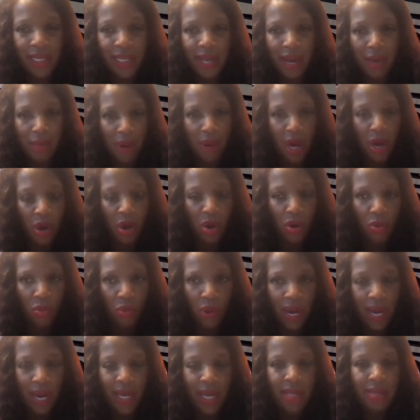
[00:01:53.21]
out of my own
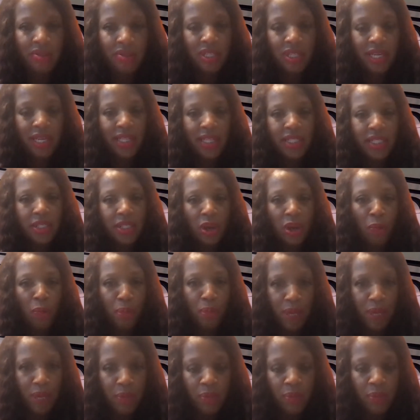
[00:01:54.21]
way to get to know
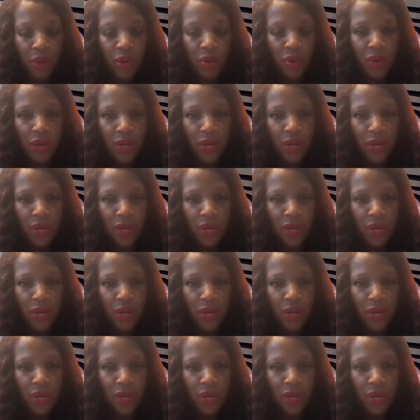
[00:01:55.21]
people.